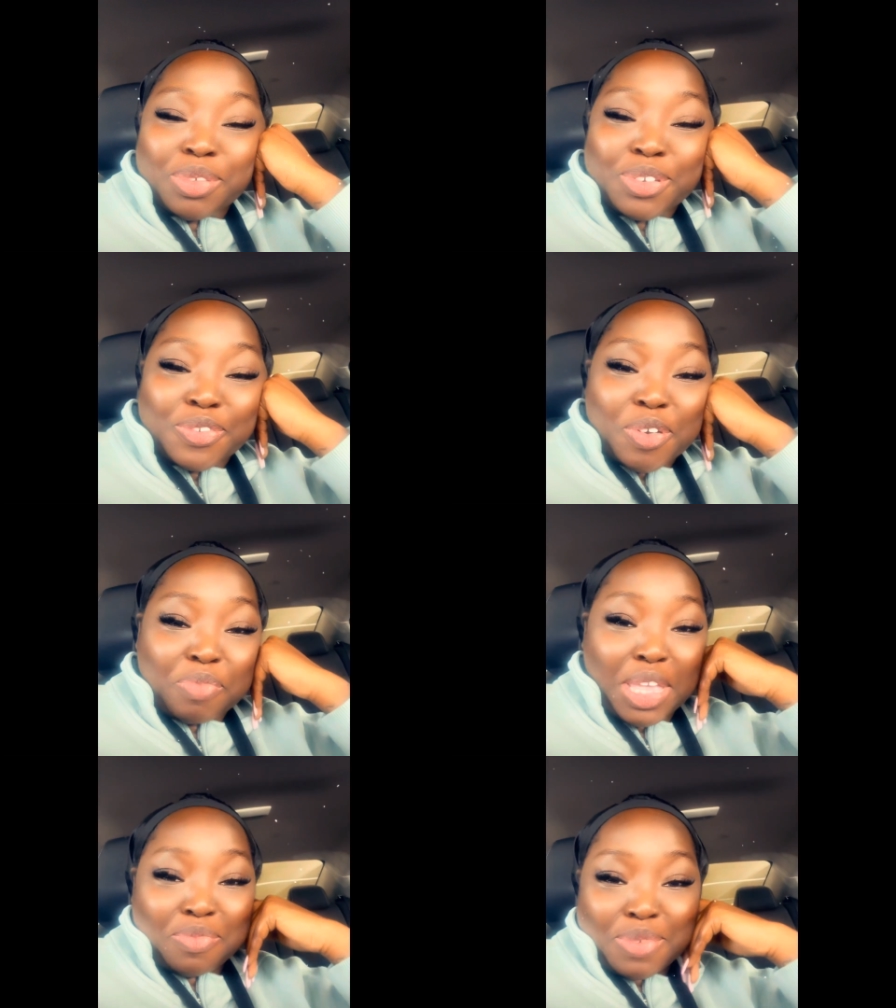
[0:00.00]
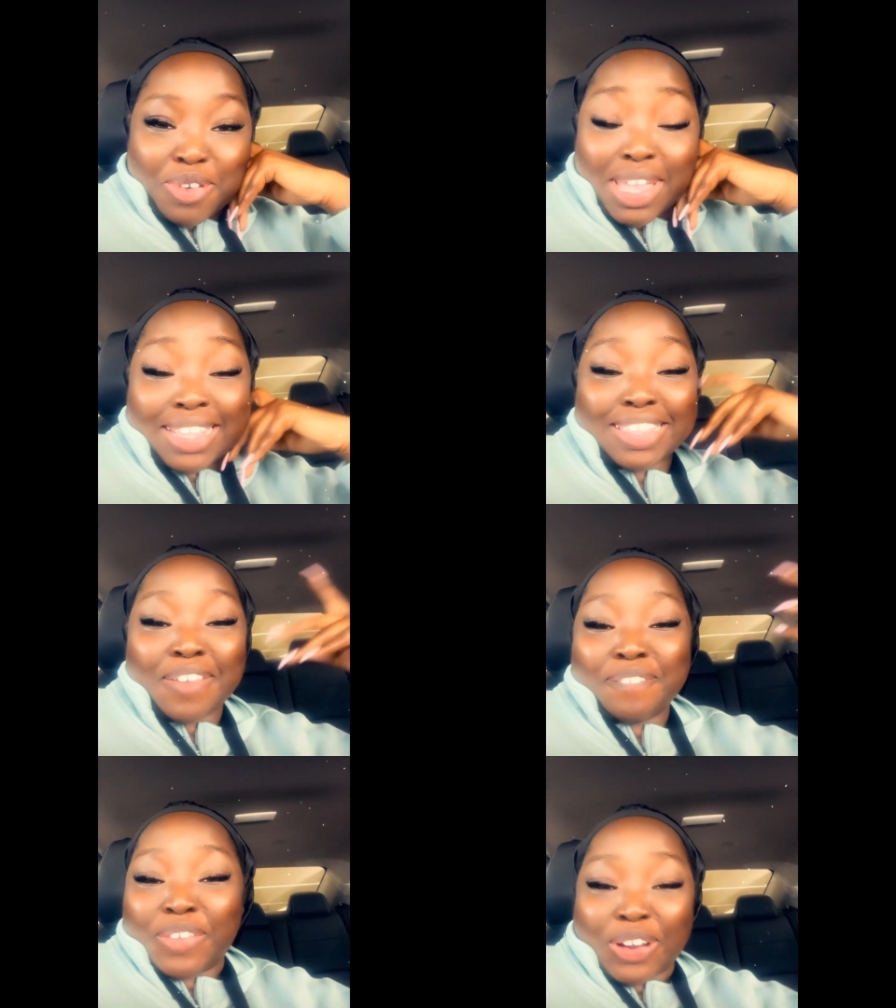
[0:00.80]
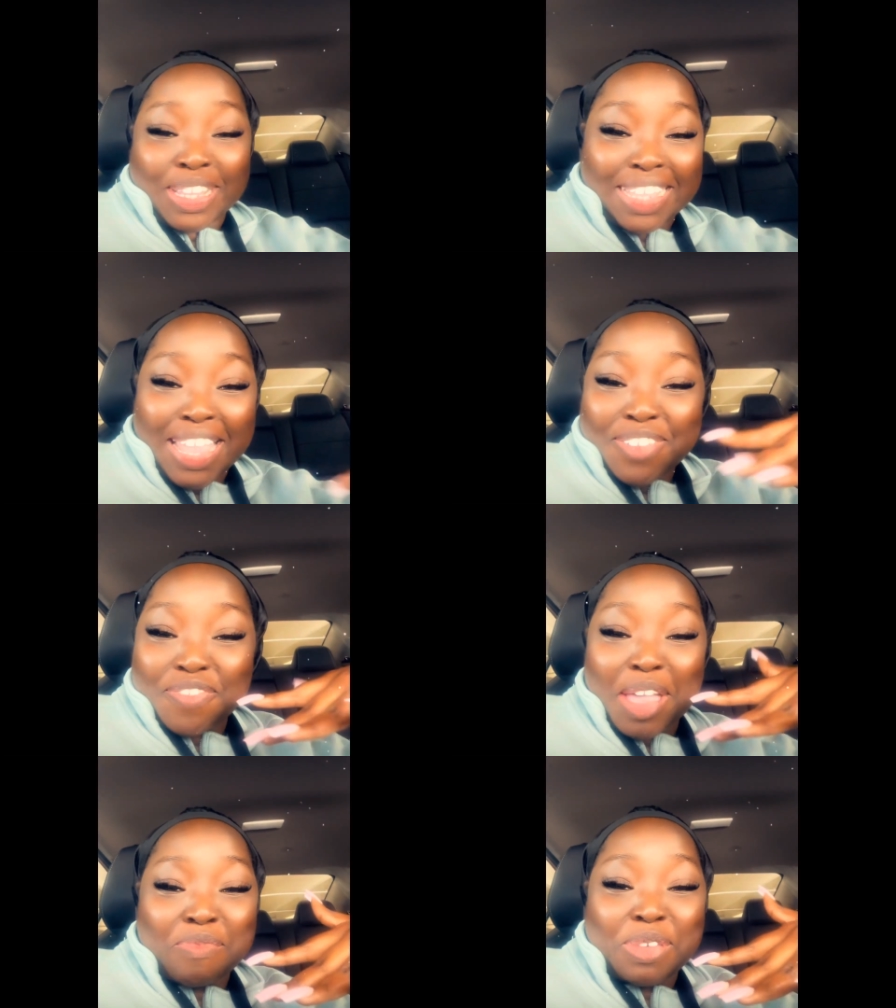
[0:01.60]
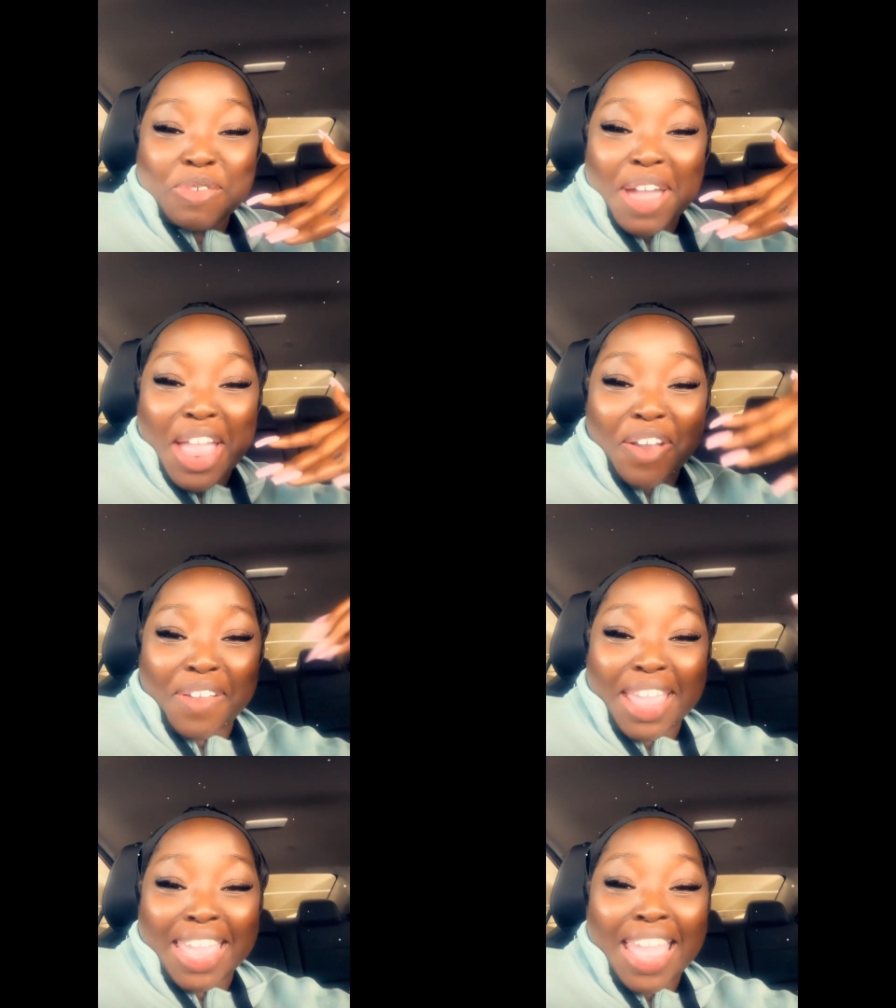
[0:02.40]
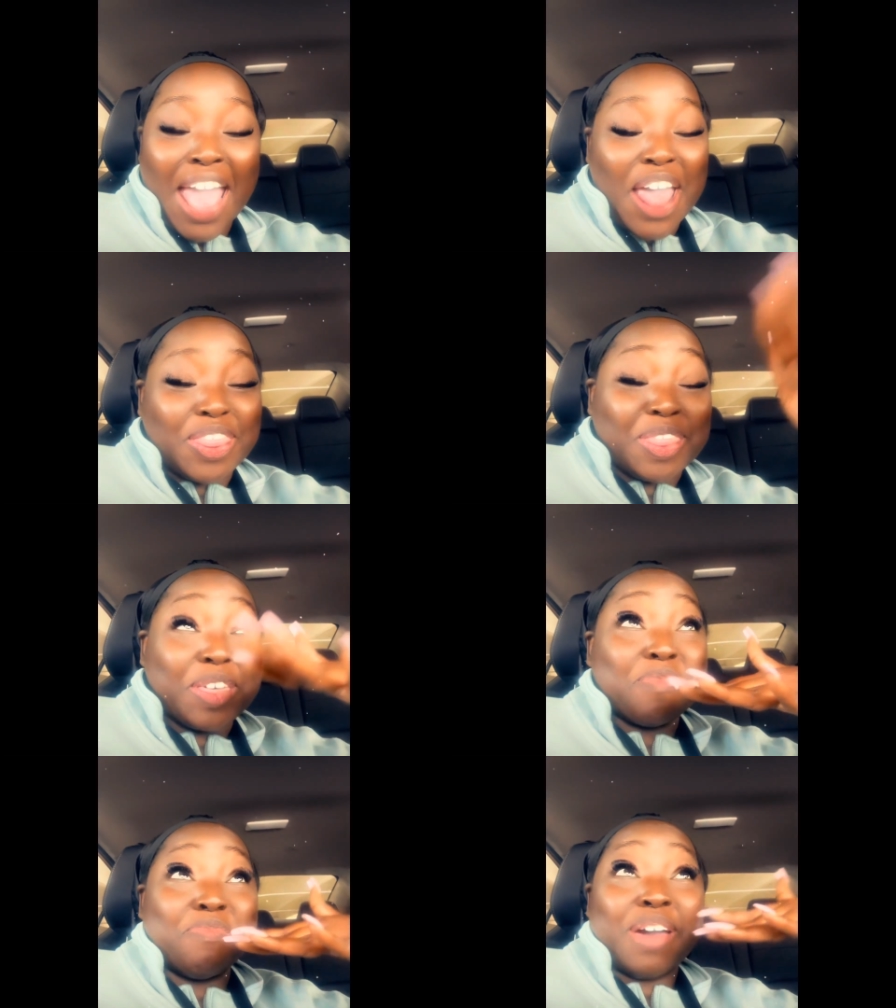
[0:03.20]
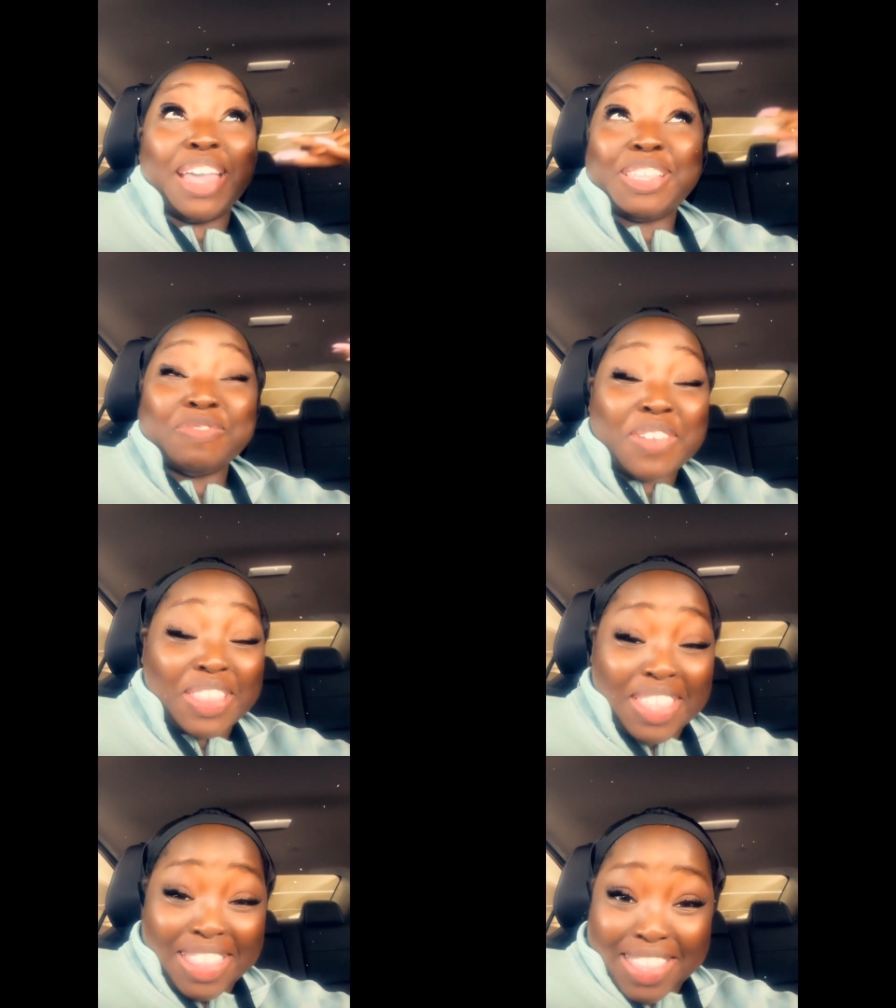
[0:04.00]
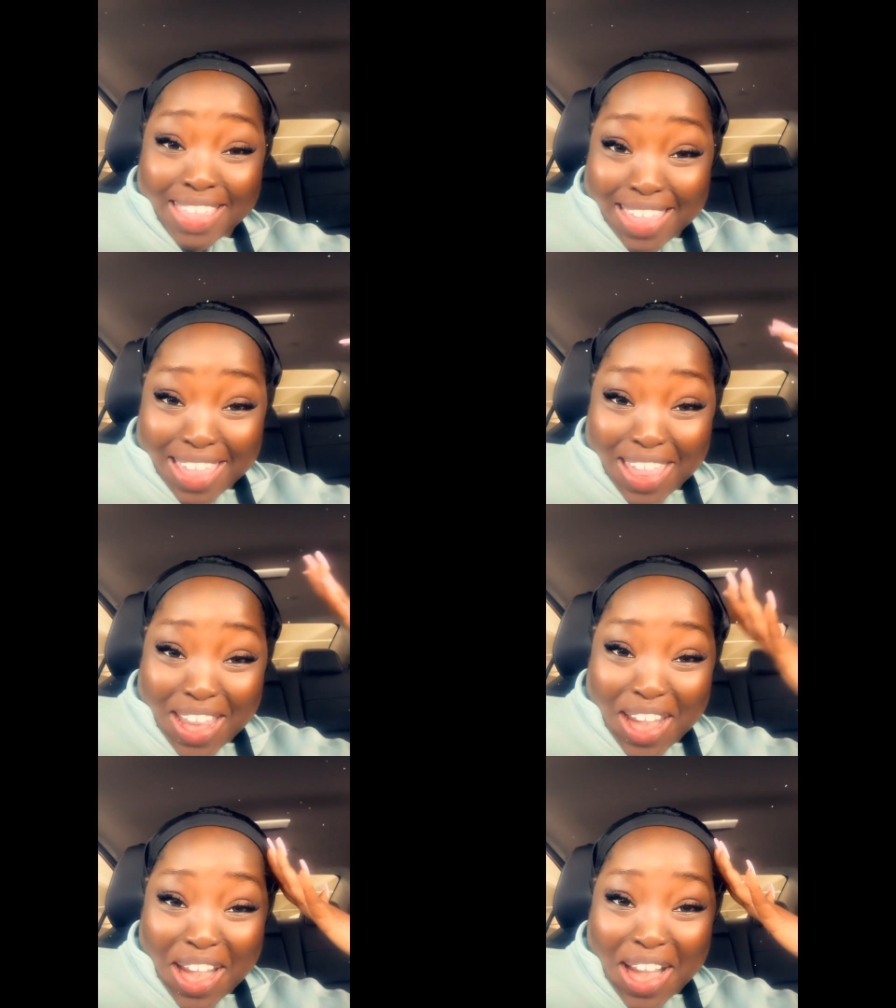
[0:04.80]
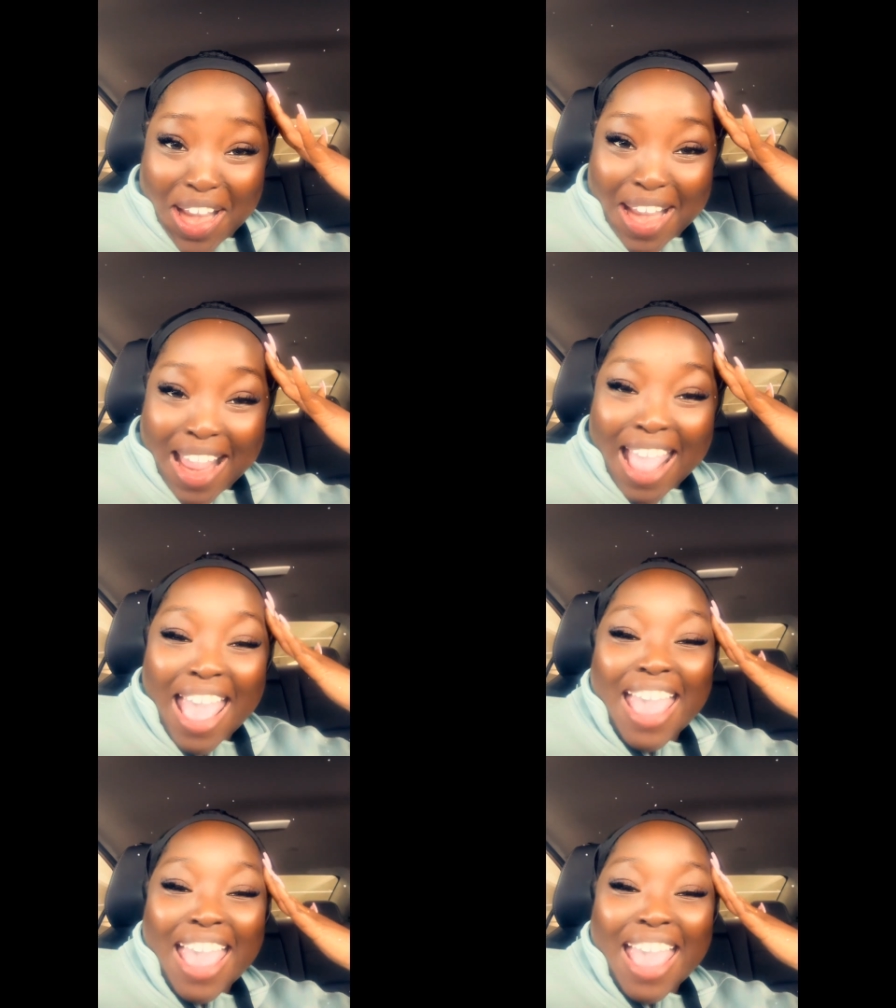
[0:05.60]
beautiful people. It's the first day of February, the best month in the year.